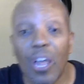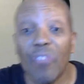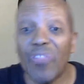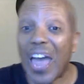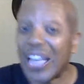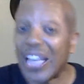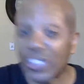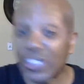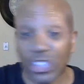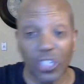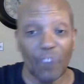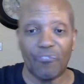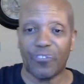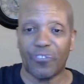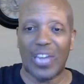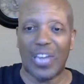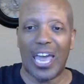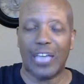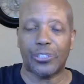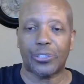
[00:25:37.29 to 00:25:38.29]
That's the
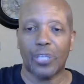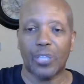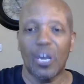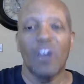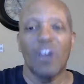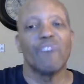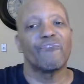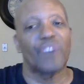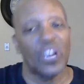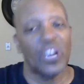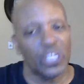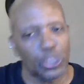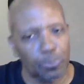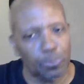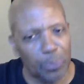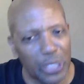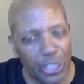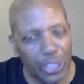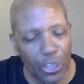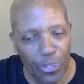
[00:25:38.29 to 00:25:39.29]
flesh. 1
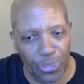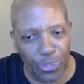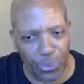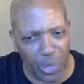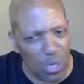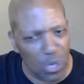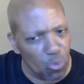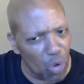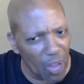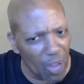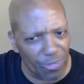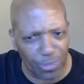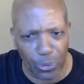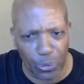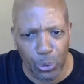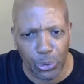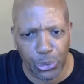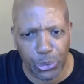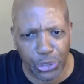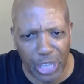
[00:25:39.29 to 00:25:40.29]
Peter 3 1
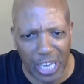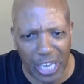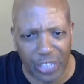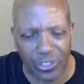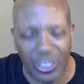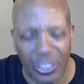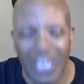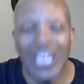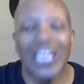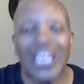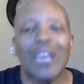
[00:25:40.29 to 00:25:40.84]
through 6.